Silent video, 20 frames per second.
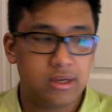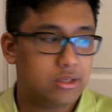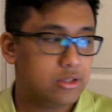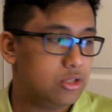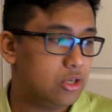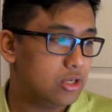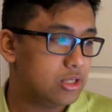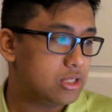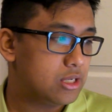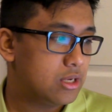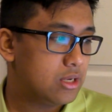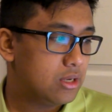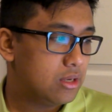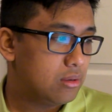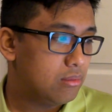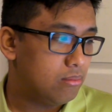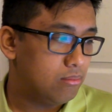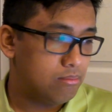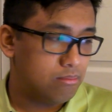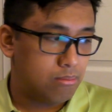just
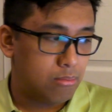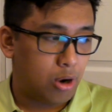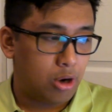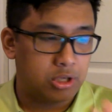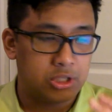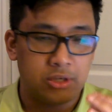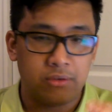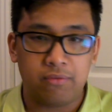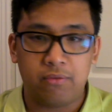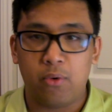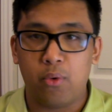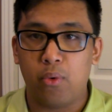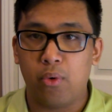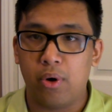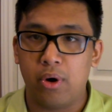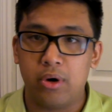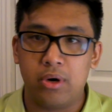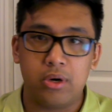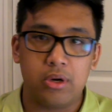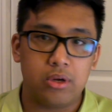marching
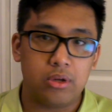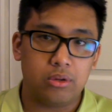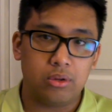forward,